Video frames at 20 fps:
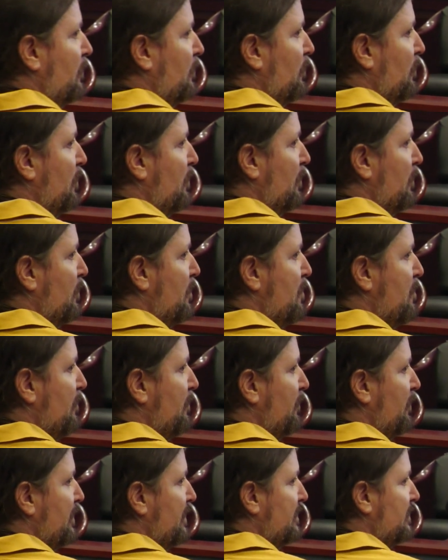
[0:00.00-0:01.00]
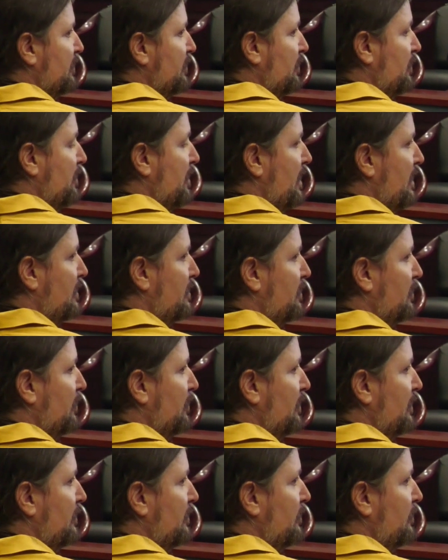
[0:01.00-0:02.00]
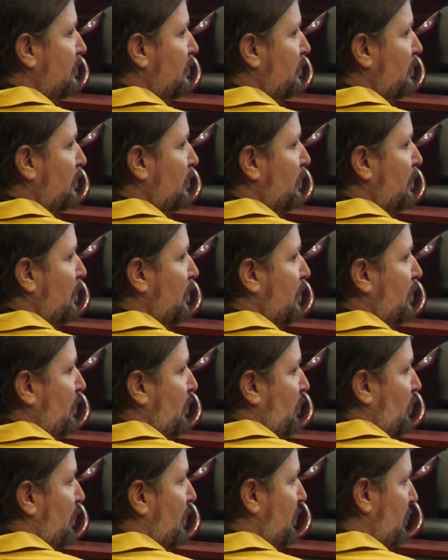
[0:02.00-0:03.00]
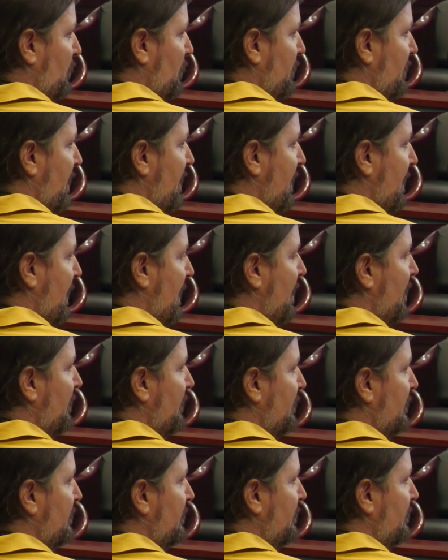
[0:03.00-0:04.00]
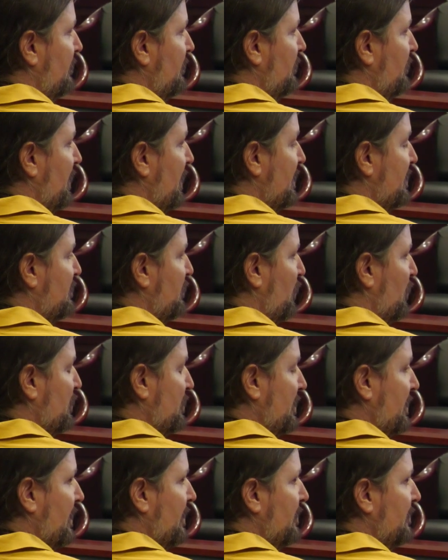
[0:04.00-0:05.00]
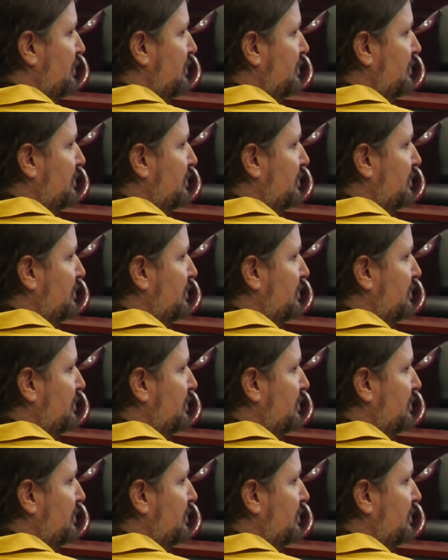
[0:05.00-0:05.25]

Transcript: we were friends in high school, and we would hang out and play sports together.